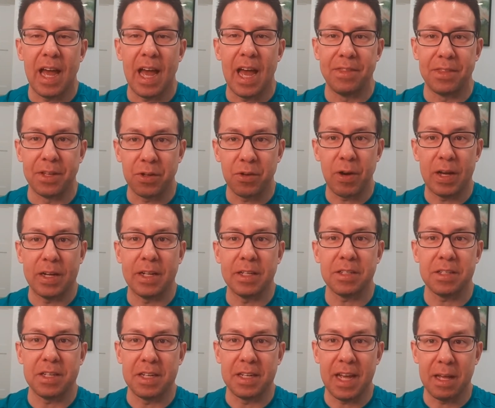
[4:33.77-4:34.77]
and the credit
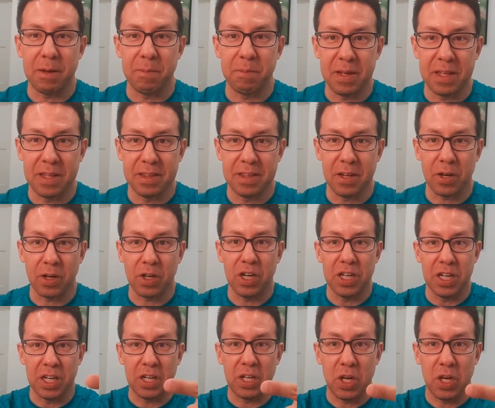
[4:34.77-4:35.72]
scene had been they're going to